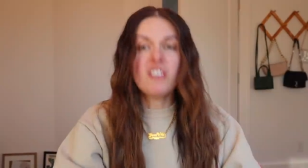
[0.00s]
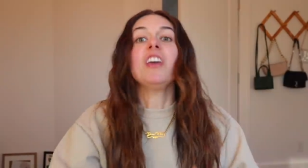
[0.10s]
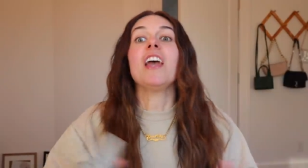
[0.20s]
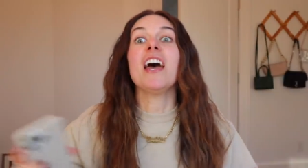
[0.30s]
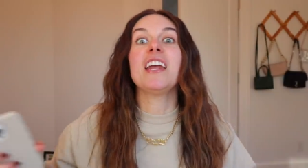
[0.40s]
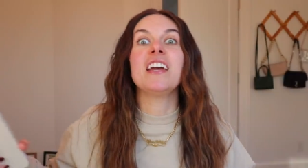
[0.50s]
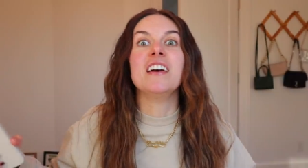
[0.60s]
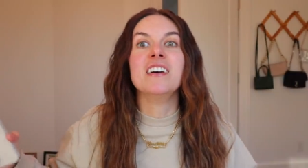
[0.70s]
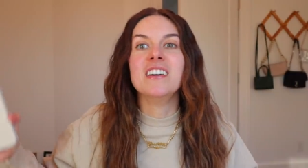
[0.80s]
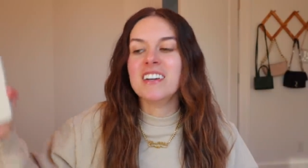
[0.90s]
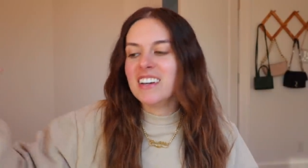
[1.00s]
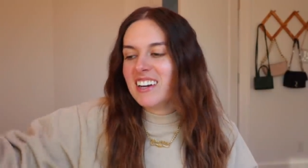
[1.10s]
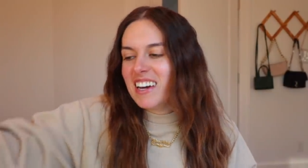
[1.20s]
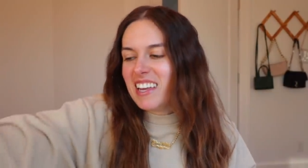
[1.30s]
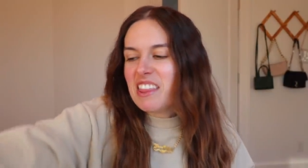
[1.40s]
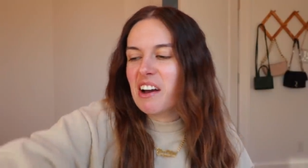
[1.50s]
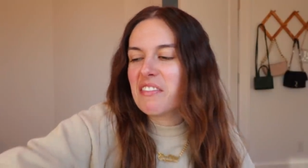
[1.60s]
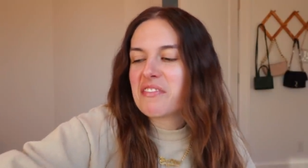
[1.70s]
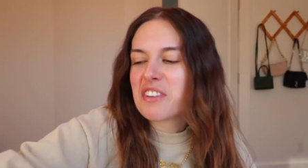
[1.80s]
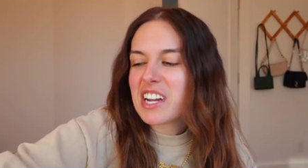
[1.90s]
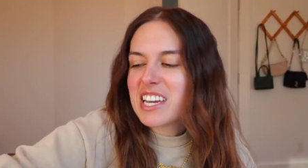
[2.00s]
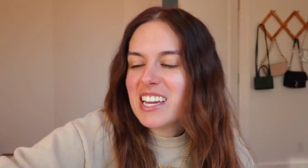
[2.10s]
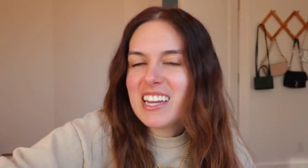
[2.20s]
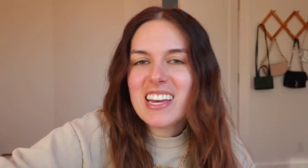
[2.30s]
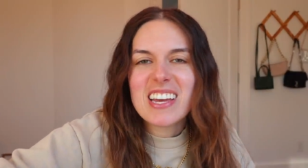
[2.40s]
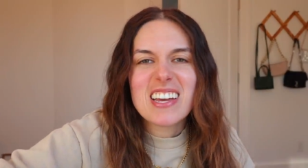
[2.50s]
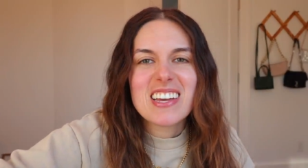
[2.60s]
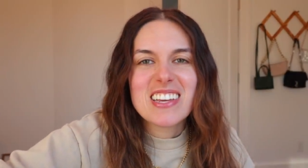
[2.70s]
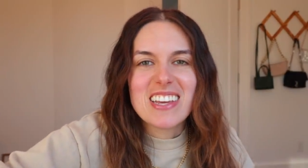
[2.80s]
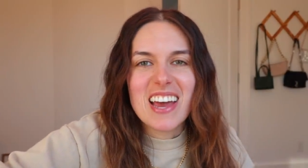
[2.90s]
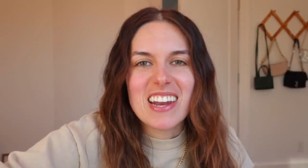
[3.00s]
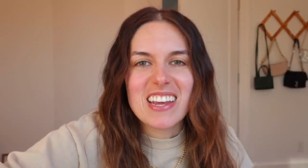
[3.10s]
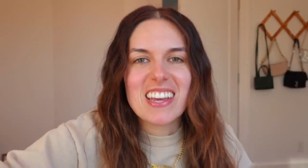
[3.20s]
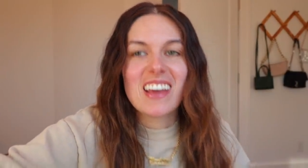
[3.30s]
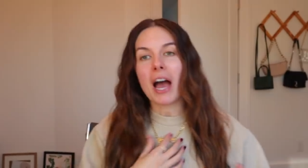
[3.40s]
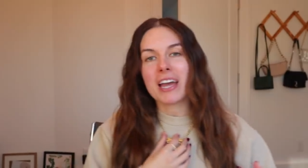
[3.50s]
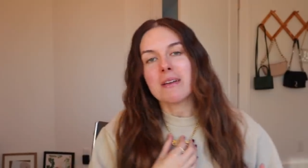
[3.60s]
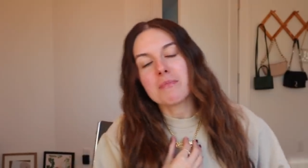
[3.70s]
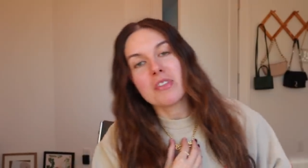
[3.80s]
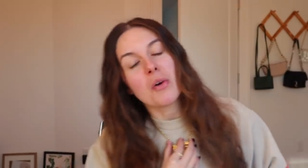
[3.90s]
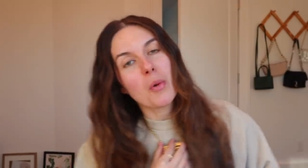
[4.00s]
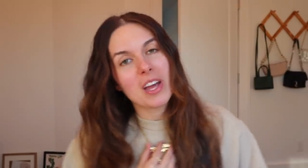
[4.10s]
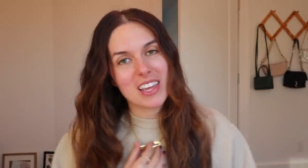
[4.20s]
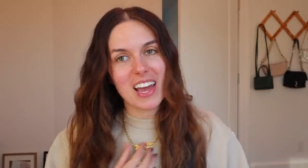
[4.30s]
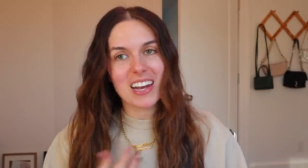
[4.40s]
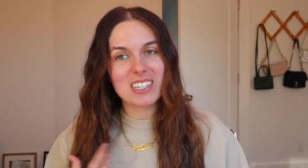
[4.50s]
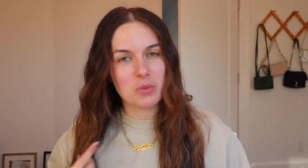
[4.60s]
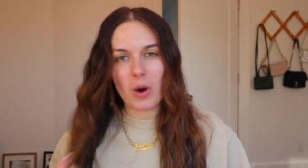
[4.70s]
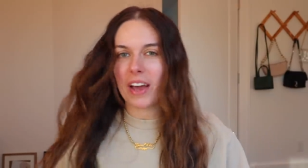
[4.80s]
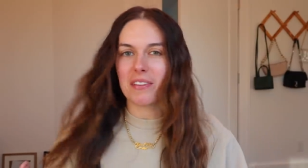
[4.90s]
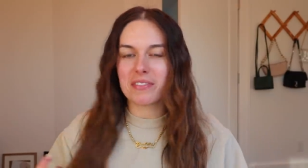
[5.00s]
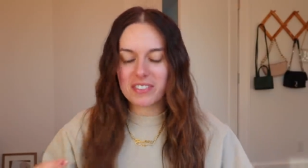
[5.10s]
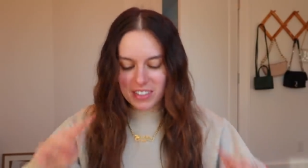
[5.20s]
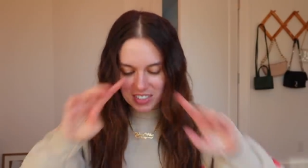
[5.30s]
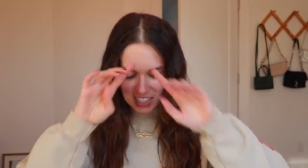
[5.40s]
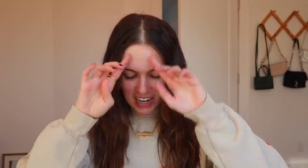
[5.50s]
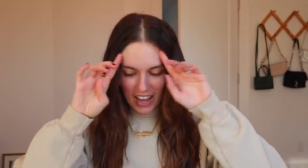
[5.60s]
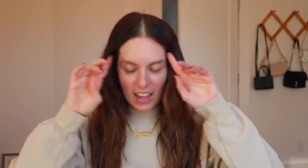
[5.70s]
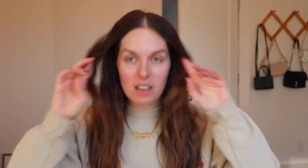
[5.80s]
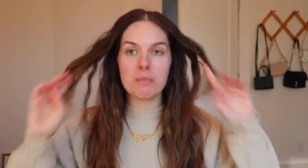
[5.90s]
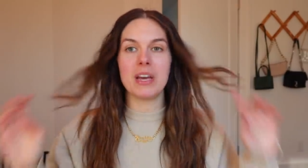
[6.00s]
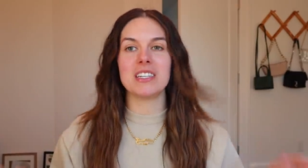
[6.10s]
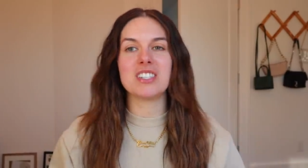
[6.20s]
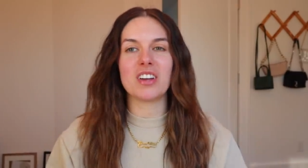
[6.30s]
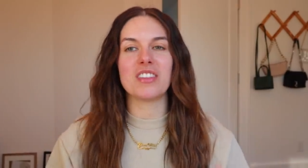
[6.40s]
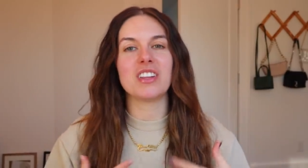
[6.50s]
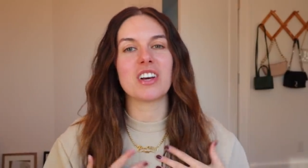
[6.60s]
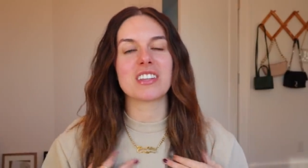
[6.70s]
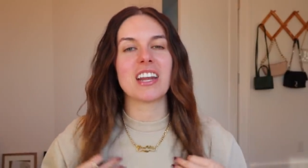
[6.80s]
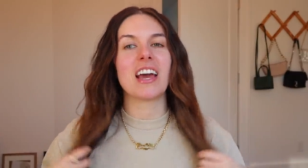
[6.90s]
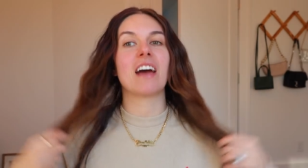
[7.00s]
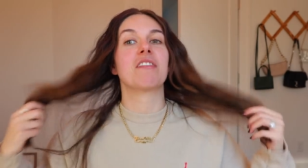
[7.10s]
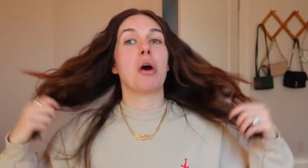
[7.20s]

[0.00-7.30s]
The Yeti. The freaking Yeti. I am the what Yeti's wife today based on the look that I have